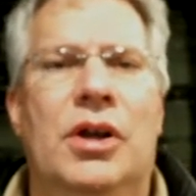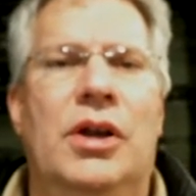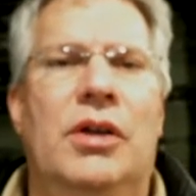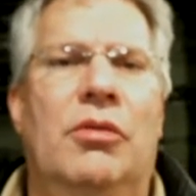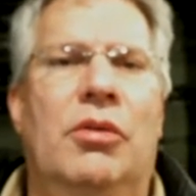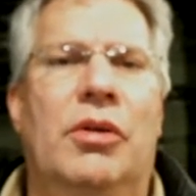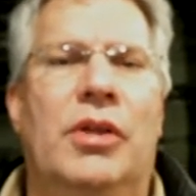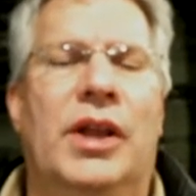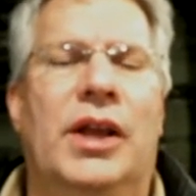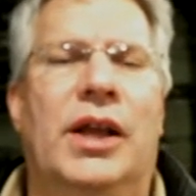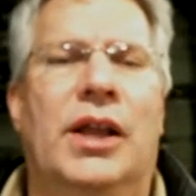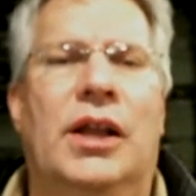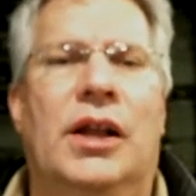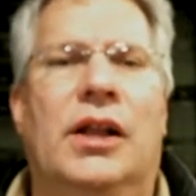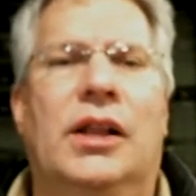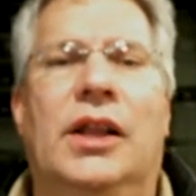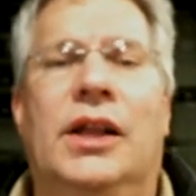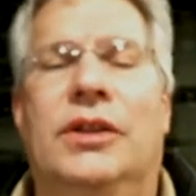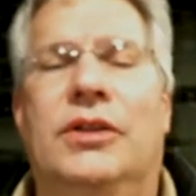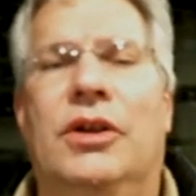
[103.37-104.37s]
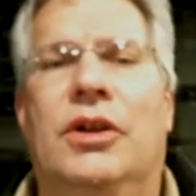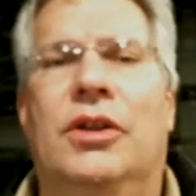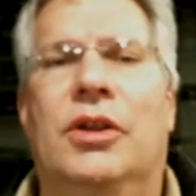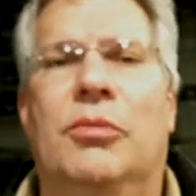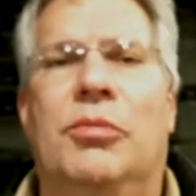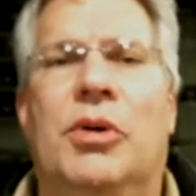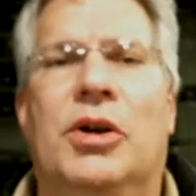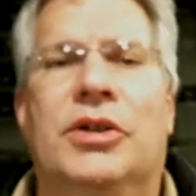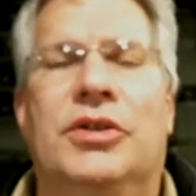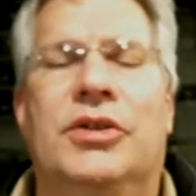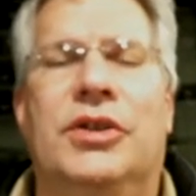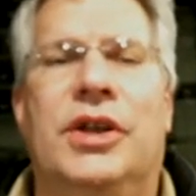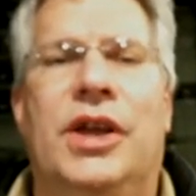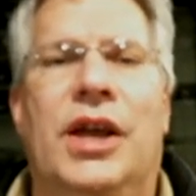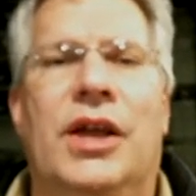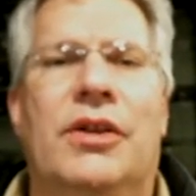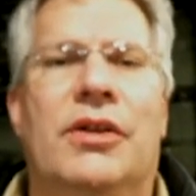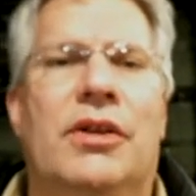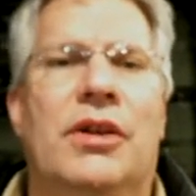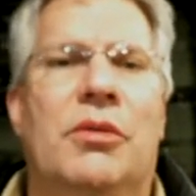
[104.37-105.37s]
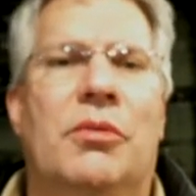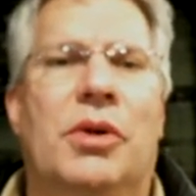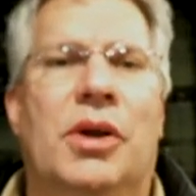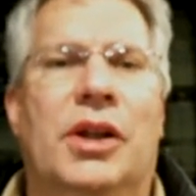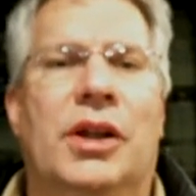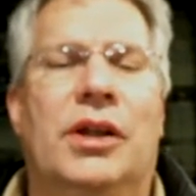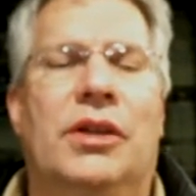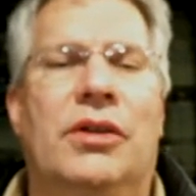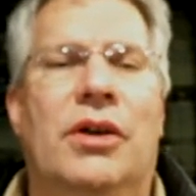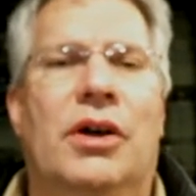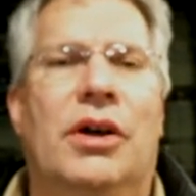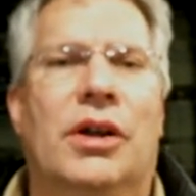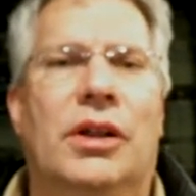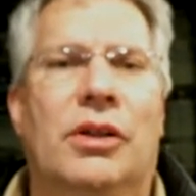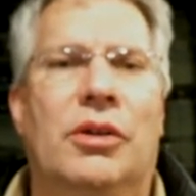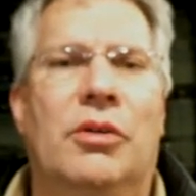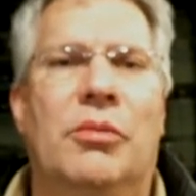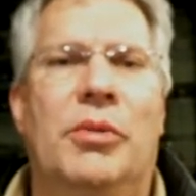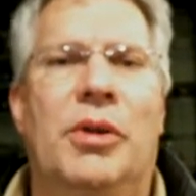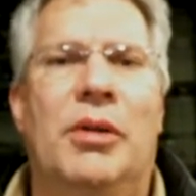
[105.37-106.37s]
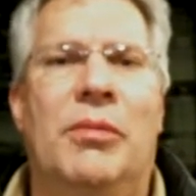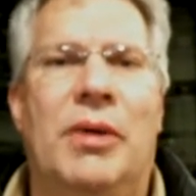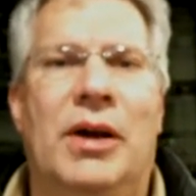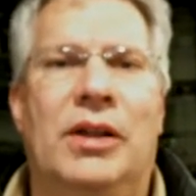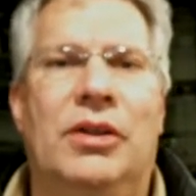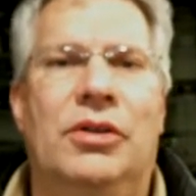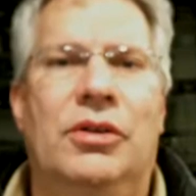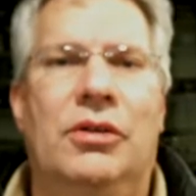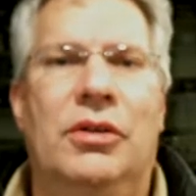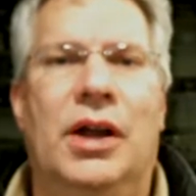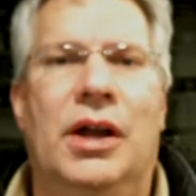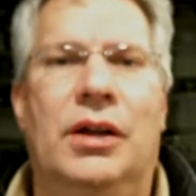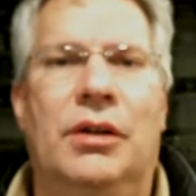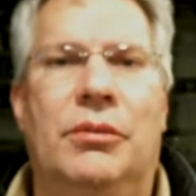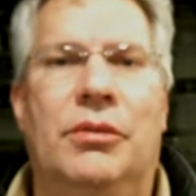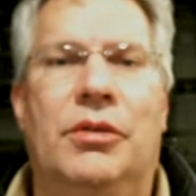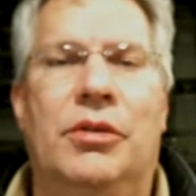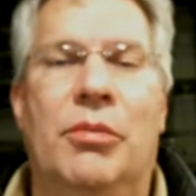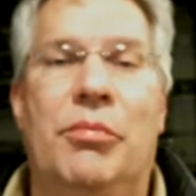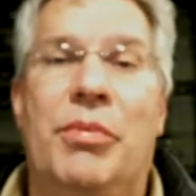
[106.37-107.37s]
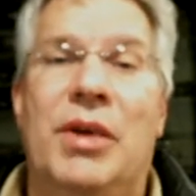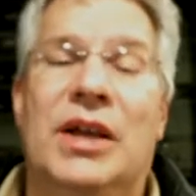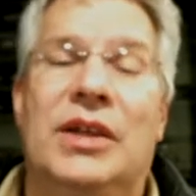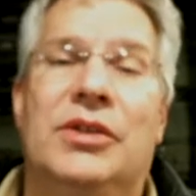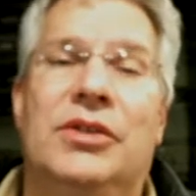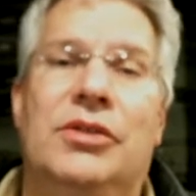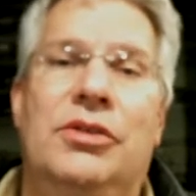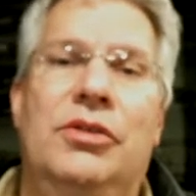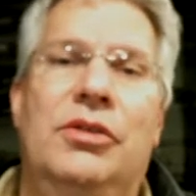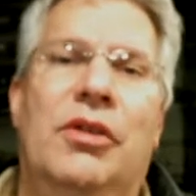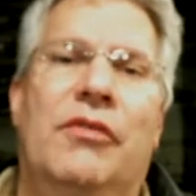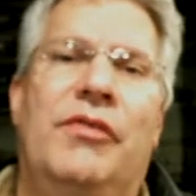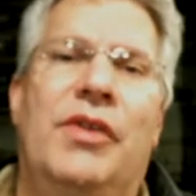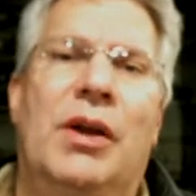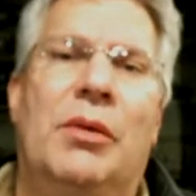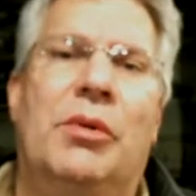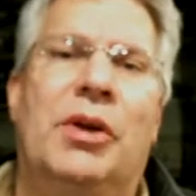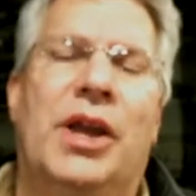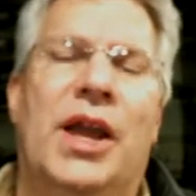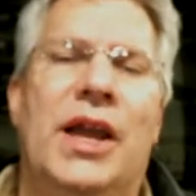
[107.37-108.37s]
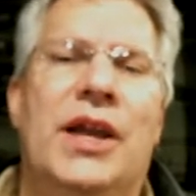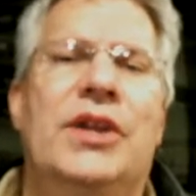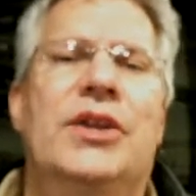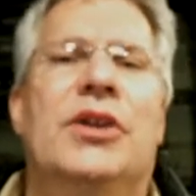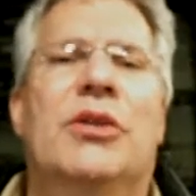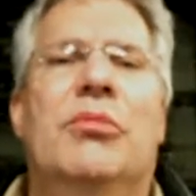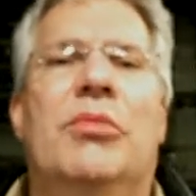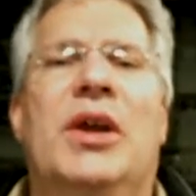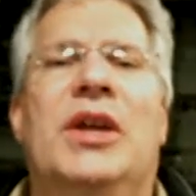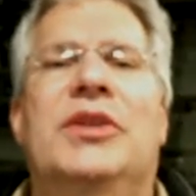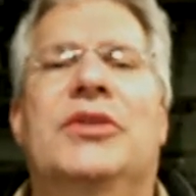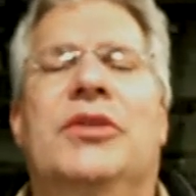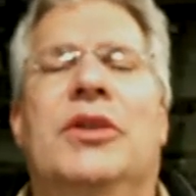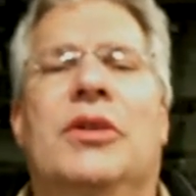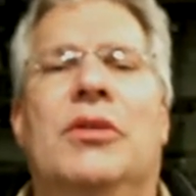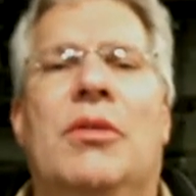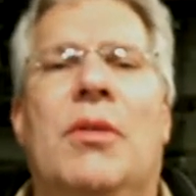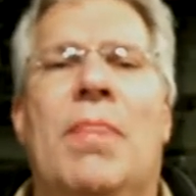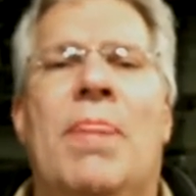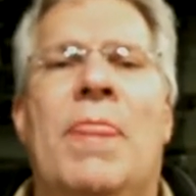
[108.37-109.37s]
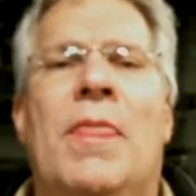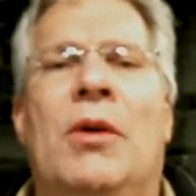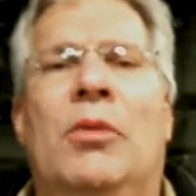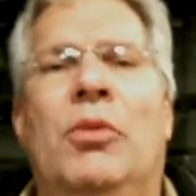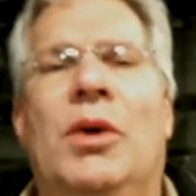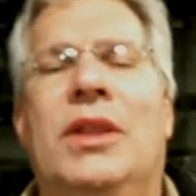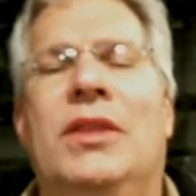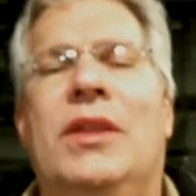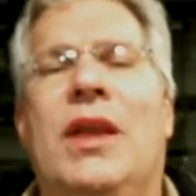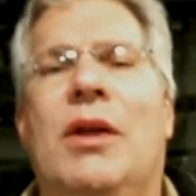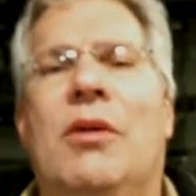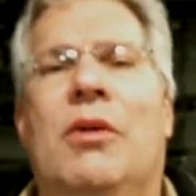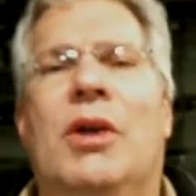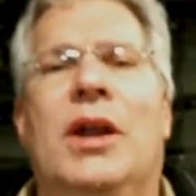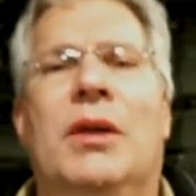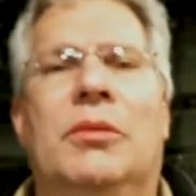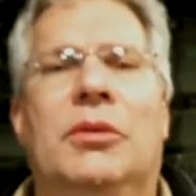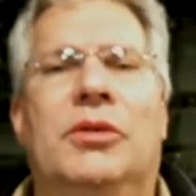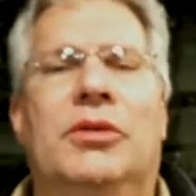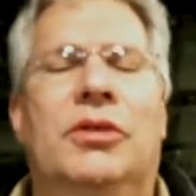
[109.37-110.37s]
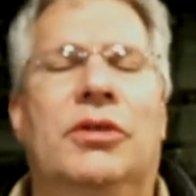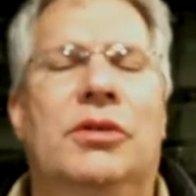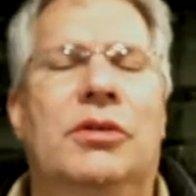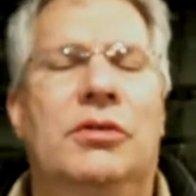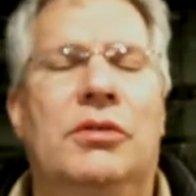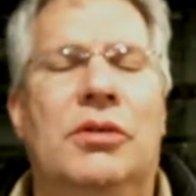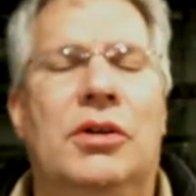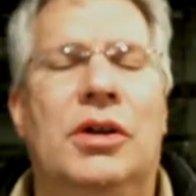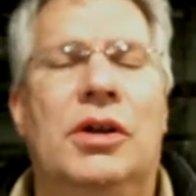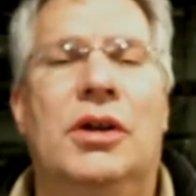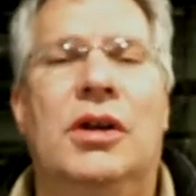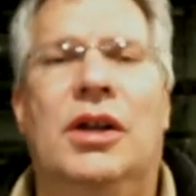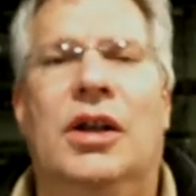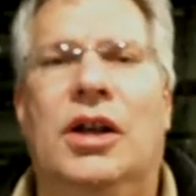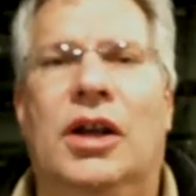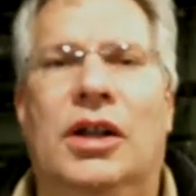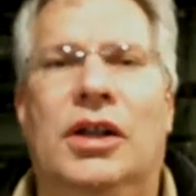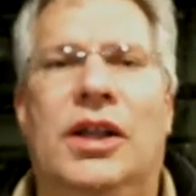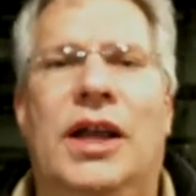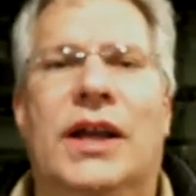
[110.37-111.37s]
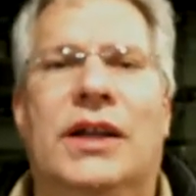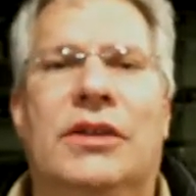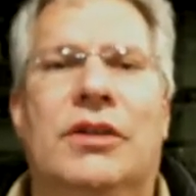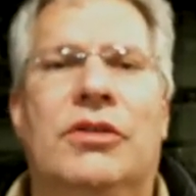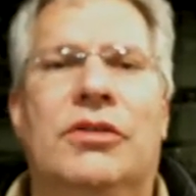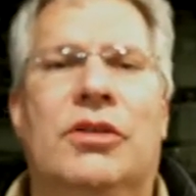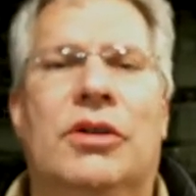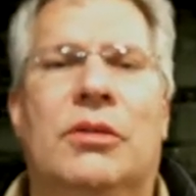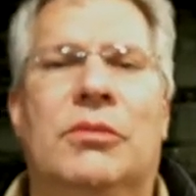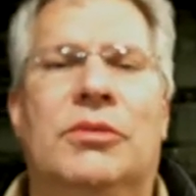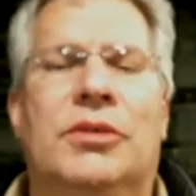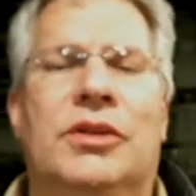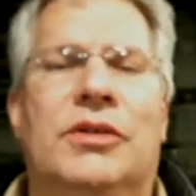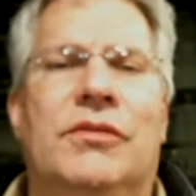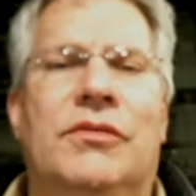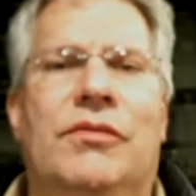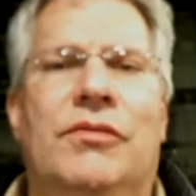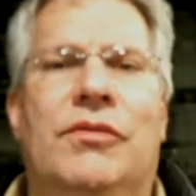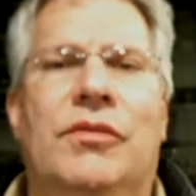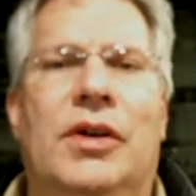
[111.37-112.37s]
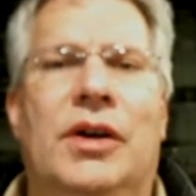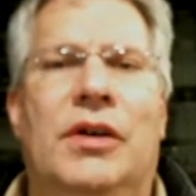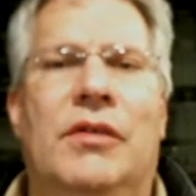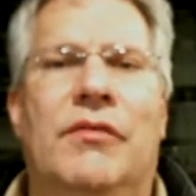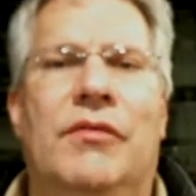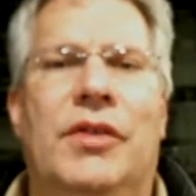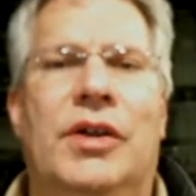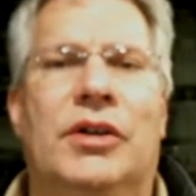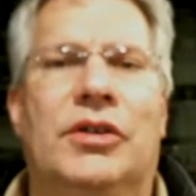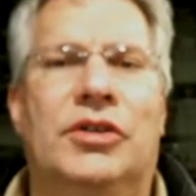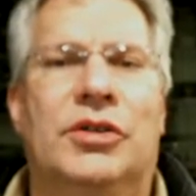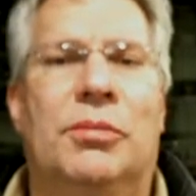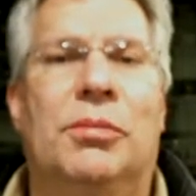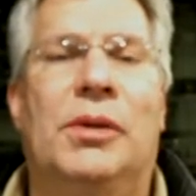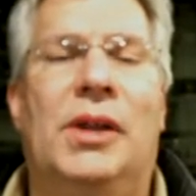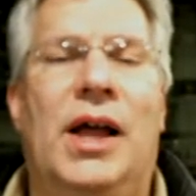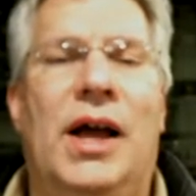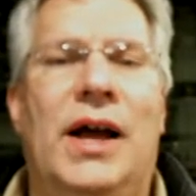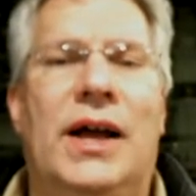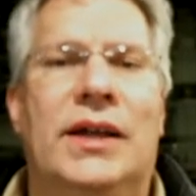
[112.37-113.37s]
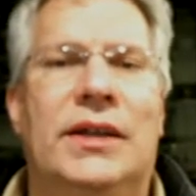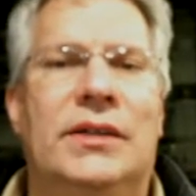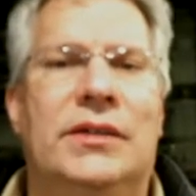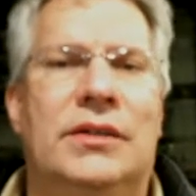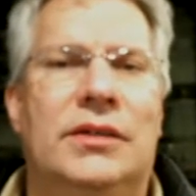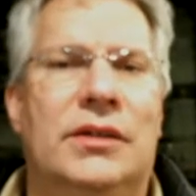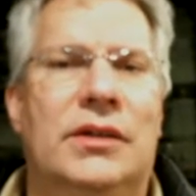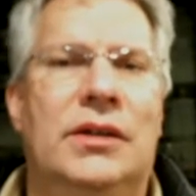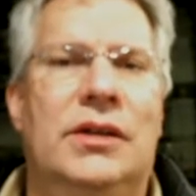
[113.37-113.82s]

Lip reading: where they're going to collect all their parts together, and then we're going to talk a little bit about how to best do the fabrication based on what they were able to collect in terms of their supplies.